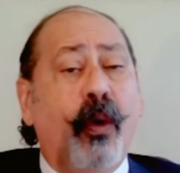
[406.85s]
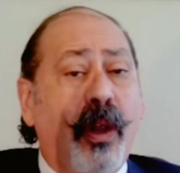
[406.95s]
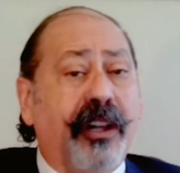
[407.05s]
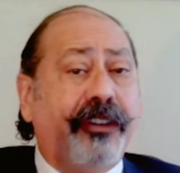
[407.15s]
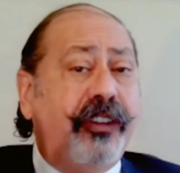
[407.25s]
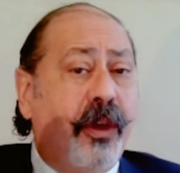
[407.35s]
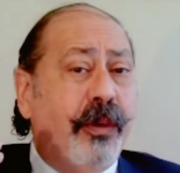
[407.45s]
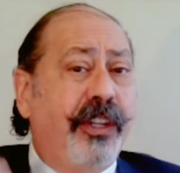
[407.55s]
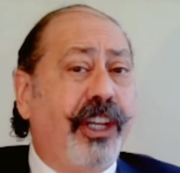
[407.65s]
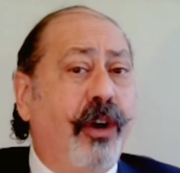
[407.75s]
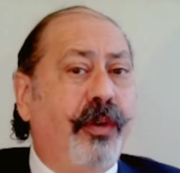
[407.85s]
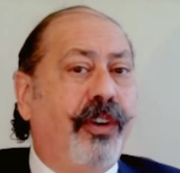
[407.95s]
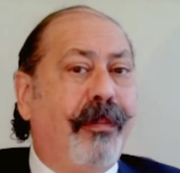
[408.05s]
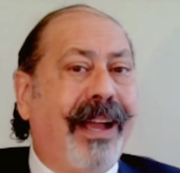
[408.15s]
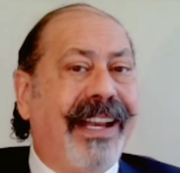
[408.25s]
Also, the
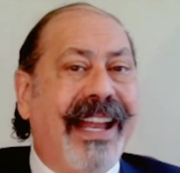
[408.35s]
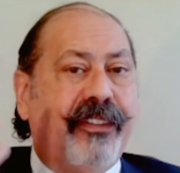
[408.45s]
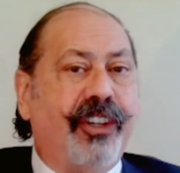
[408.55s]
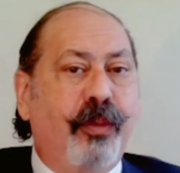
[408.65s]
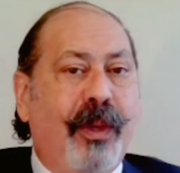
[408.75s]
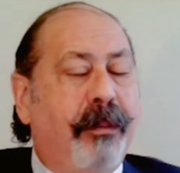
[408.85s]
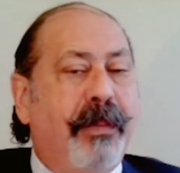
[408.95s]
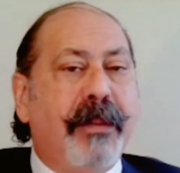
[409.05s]
owner might have goodwill.